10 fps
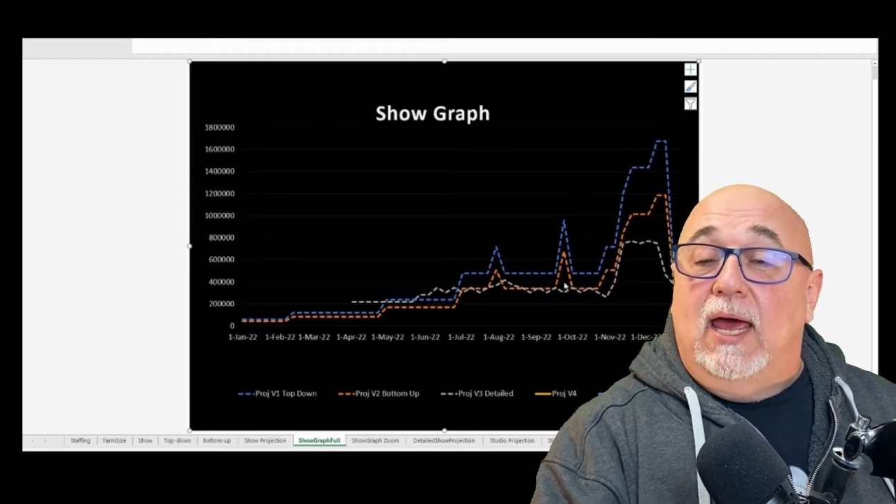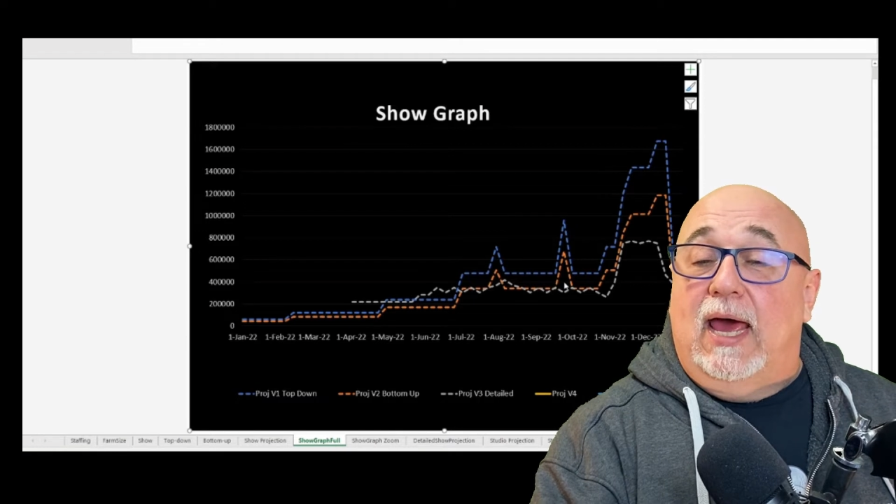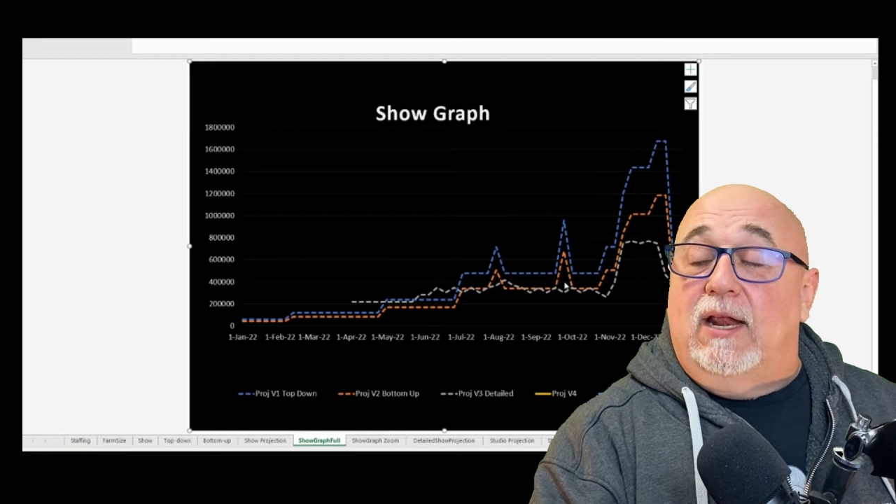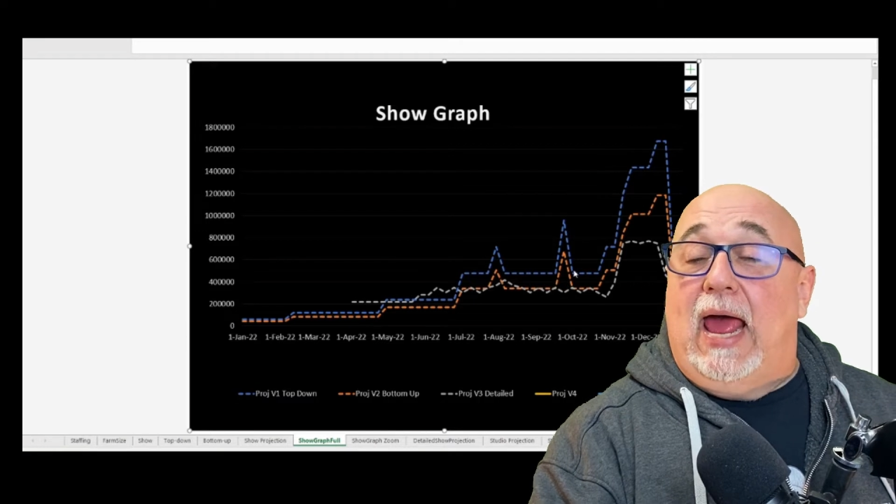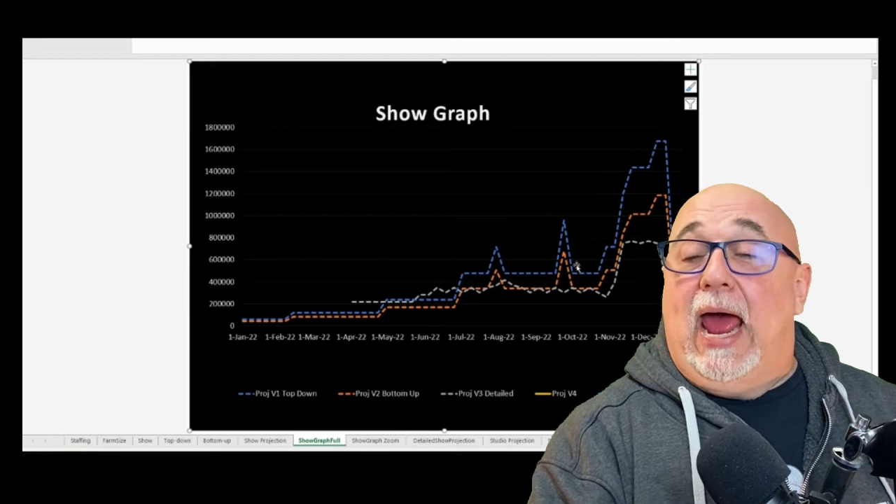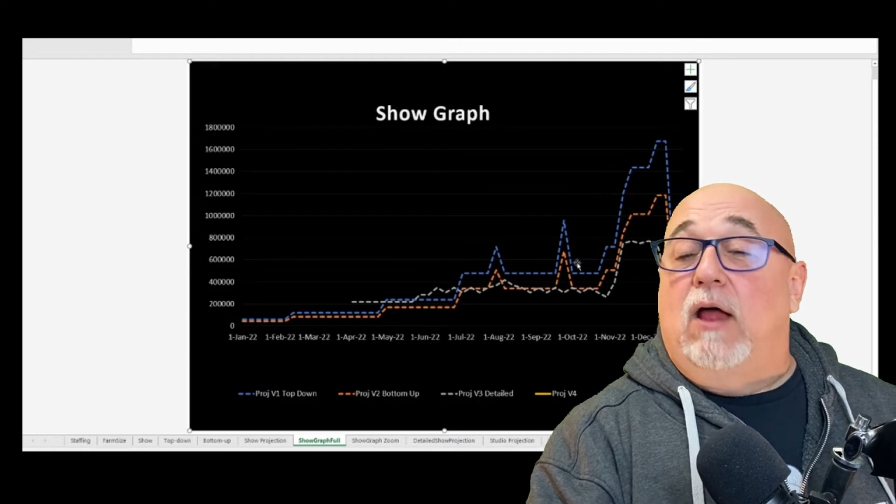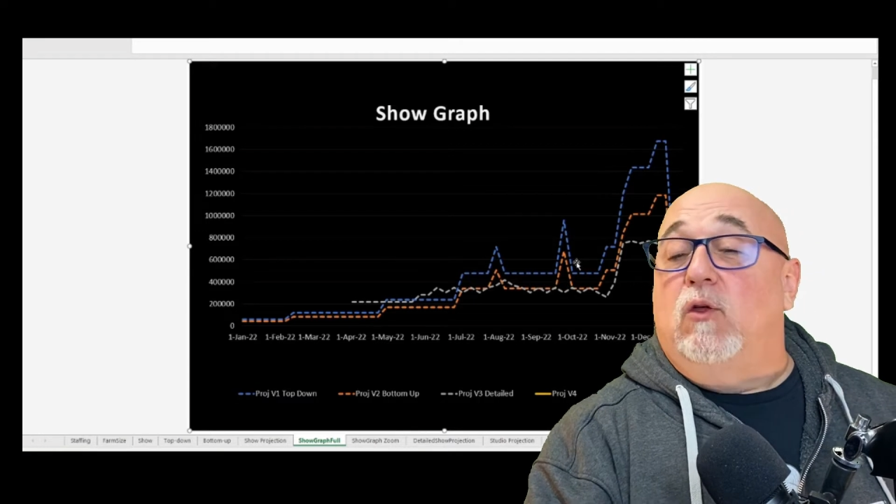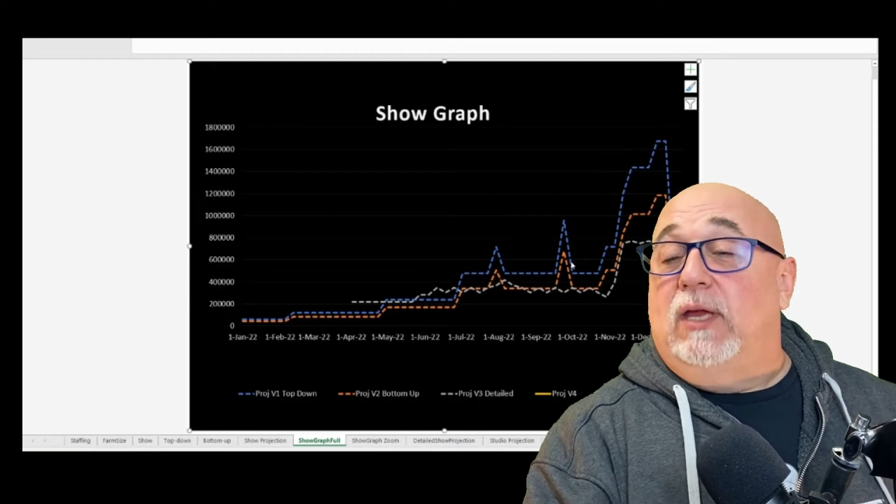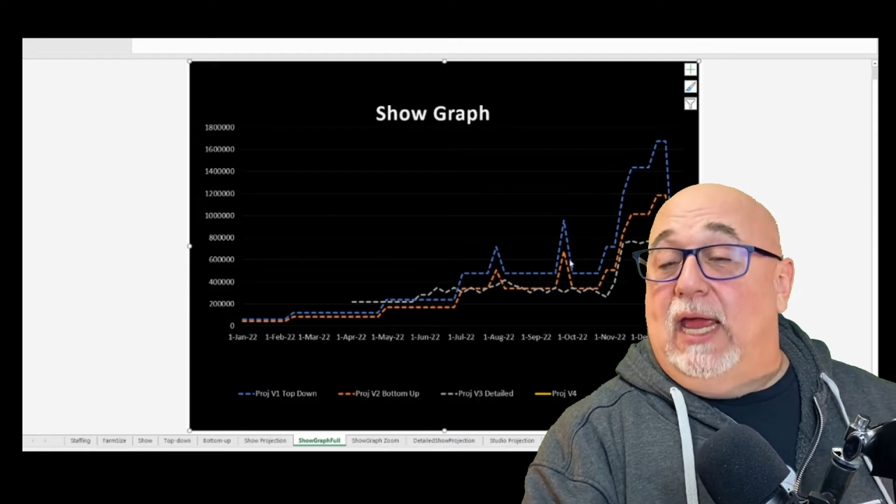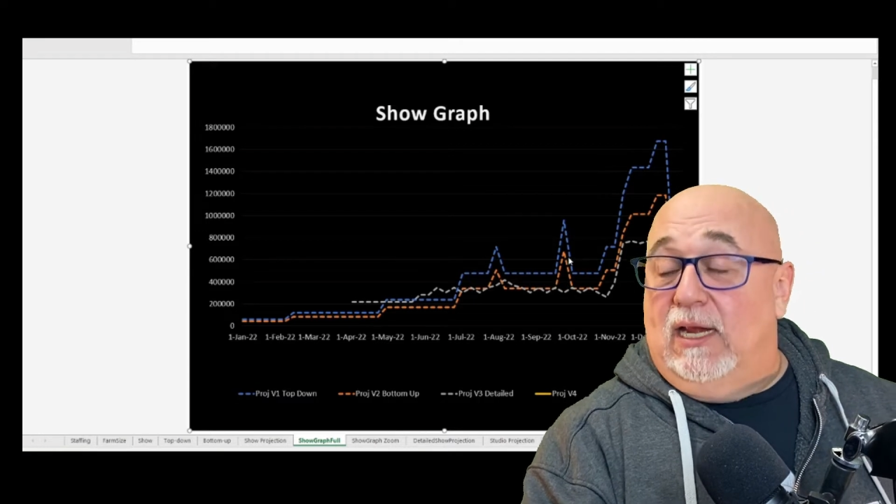and
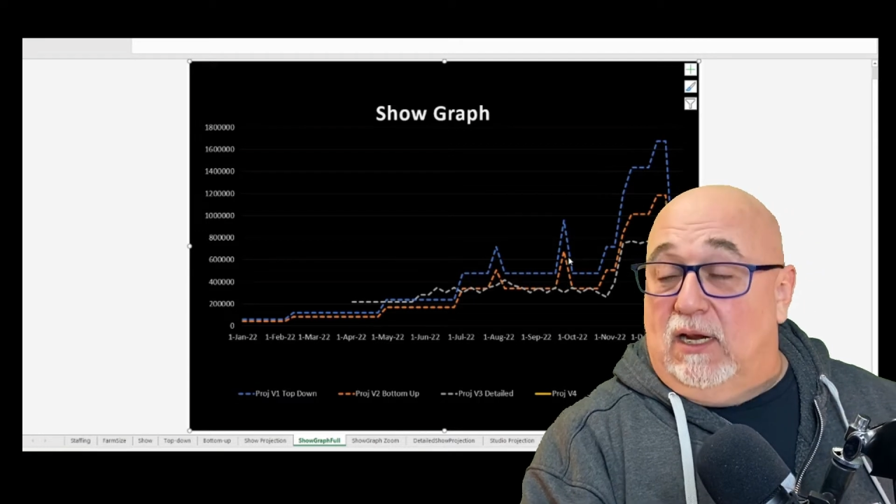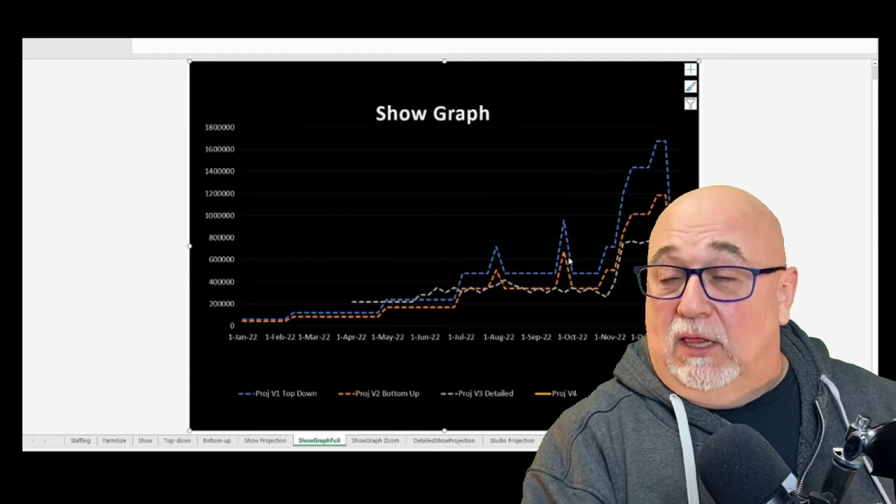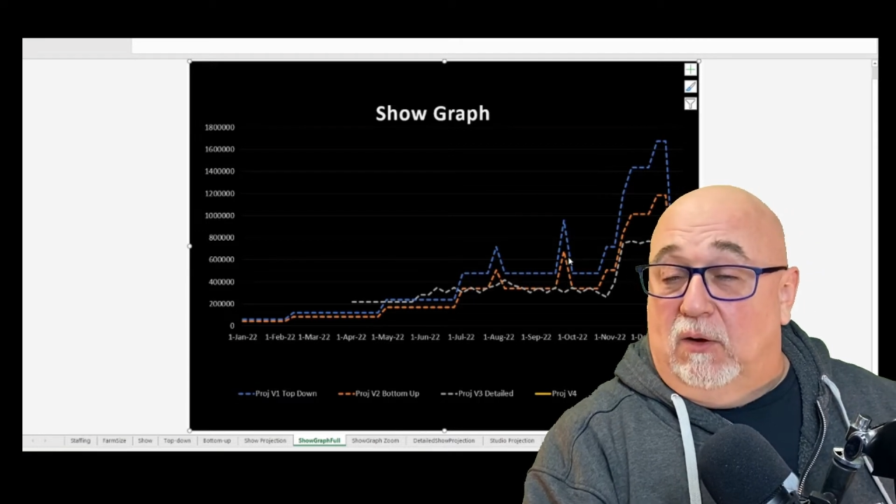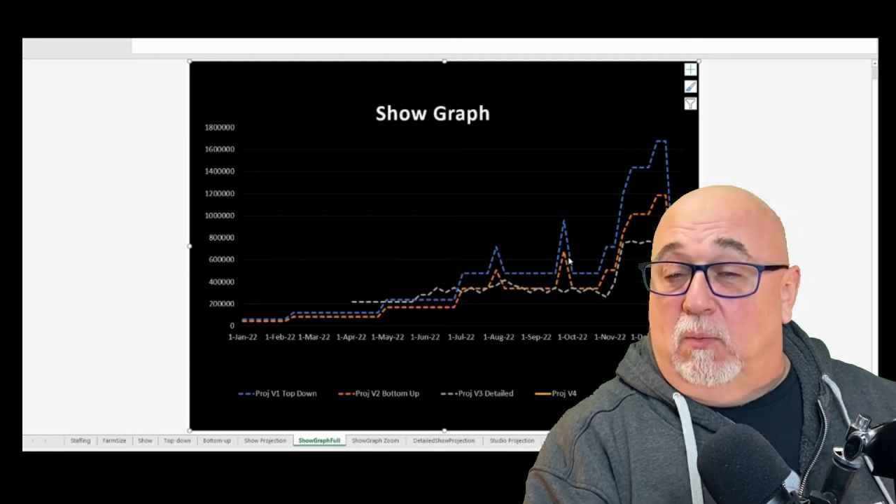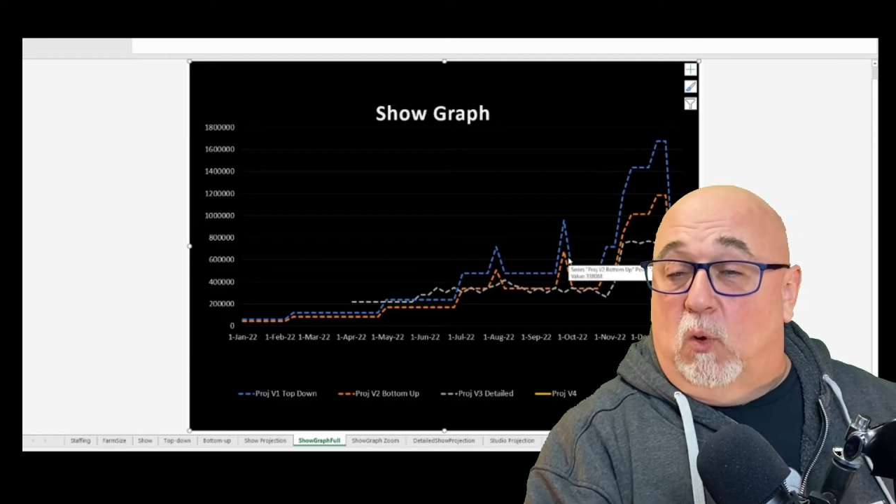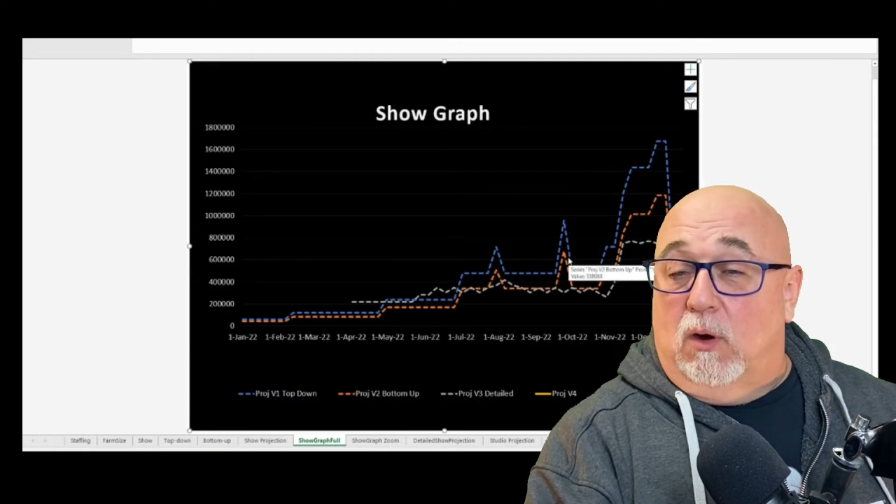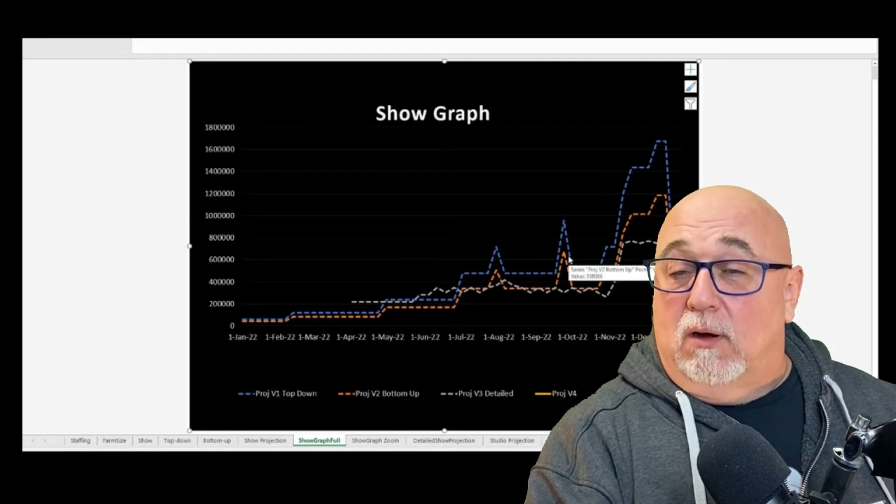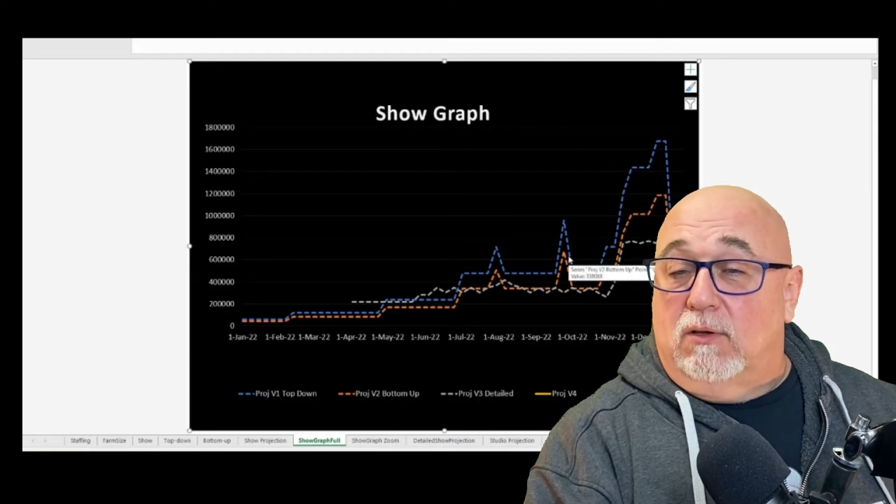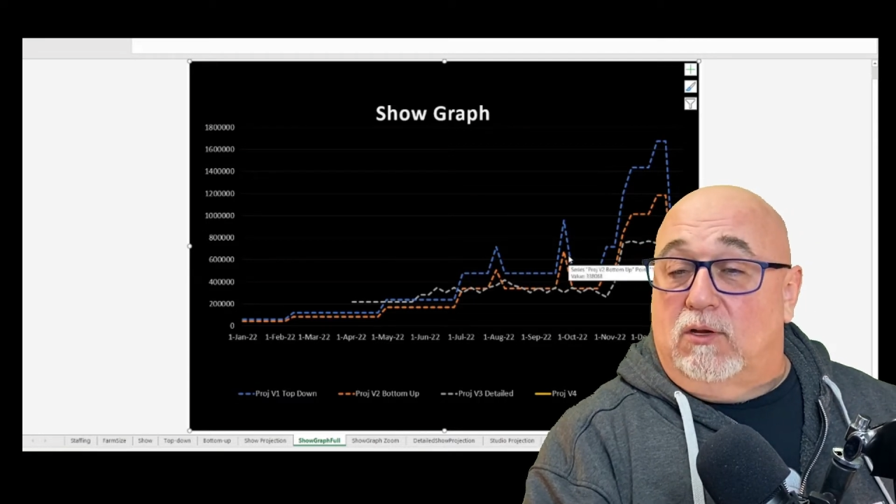allocated a little more